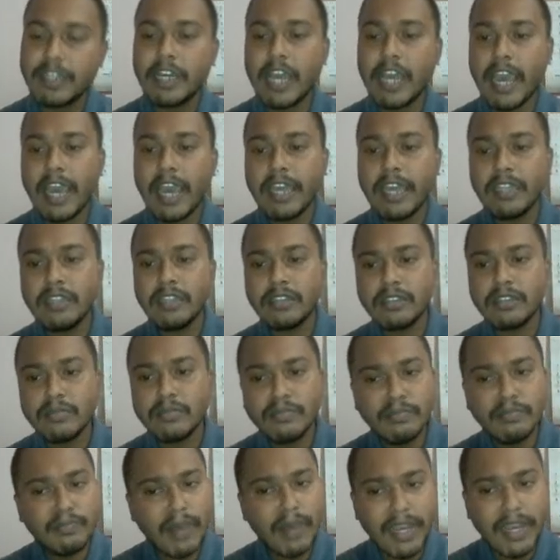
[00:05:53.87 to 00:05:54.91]
and
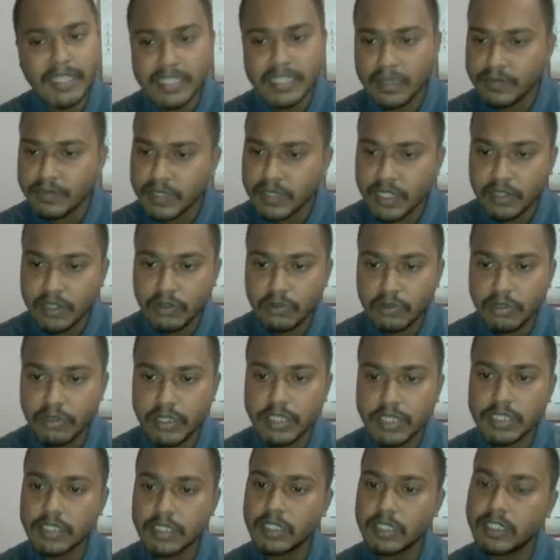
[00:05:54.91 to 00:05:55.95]
by some
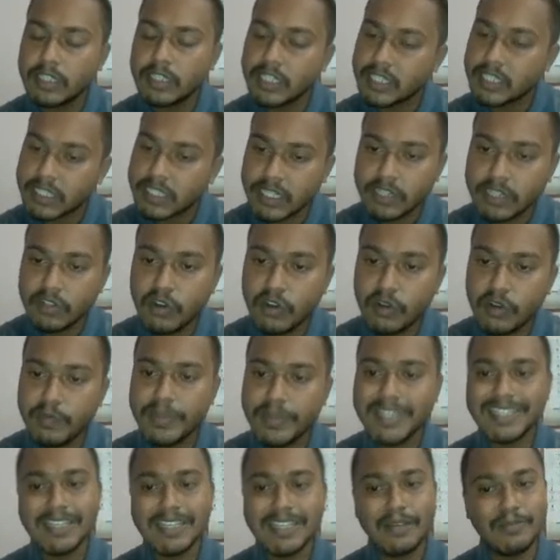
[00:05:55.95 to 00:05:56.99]
circulars in the state
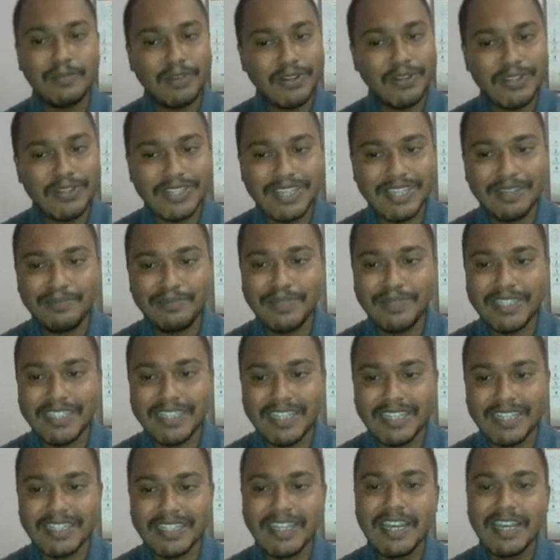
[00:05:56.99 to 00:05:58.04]
government some laws can be
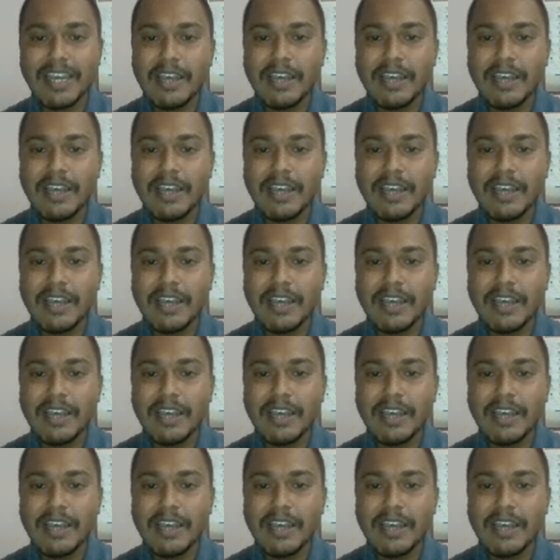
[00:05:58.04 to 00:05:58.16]
changed.